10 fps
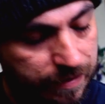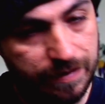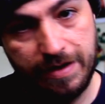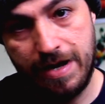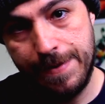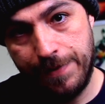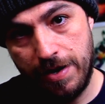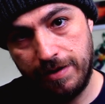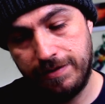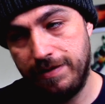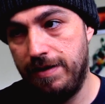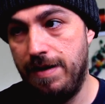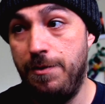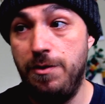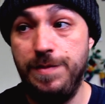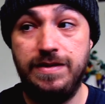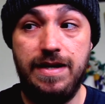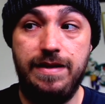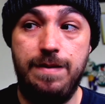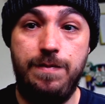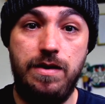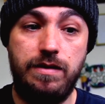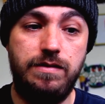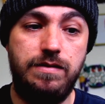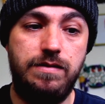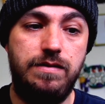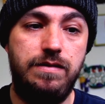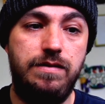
And then I got a box, and then I put him inside that box.